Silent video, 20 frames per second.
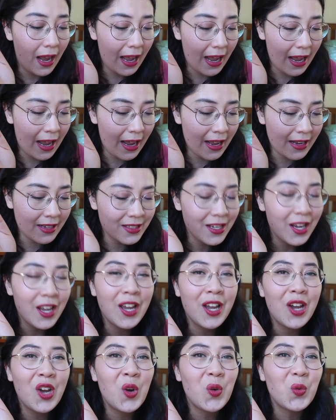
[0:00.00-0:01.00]
and
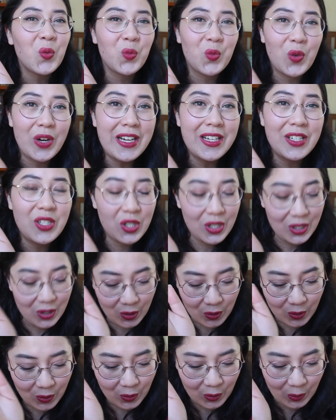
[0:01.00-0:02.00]
read to
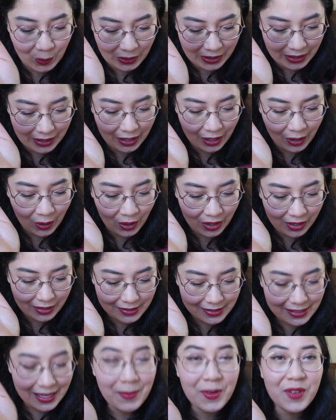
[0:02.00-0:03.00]
you
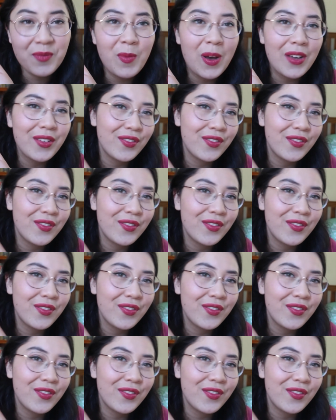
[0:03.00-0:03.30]
some of my